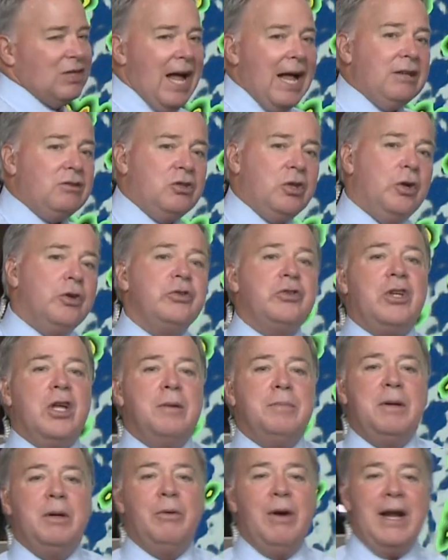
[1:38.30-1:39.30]
not show it's
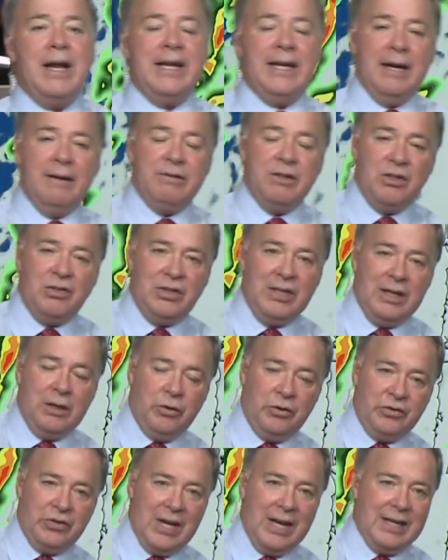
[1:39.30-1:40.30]
going to be raining every
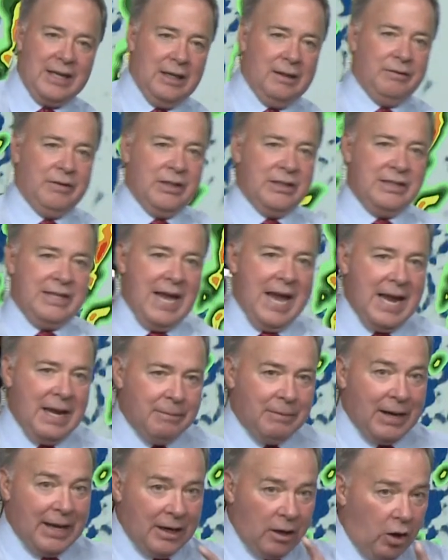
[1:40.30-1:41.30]
single second of the day,
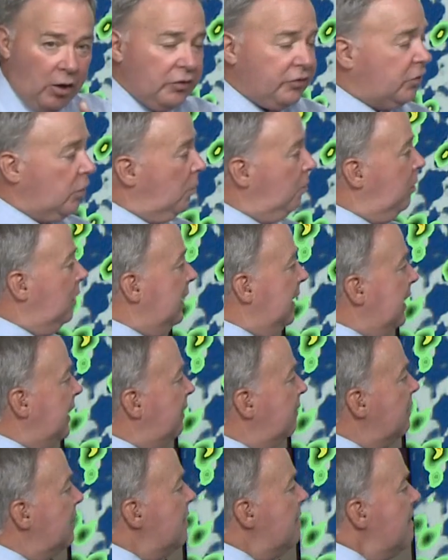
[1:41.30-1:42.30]
but I also
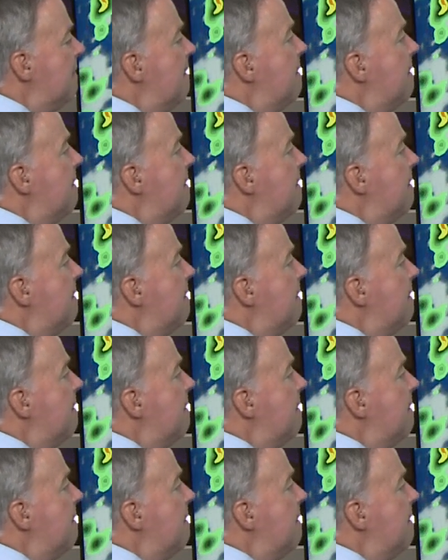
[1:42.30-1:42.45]
believe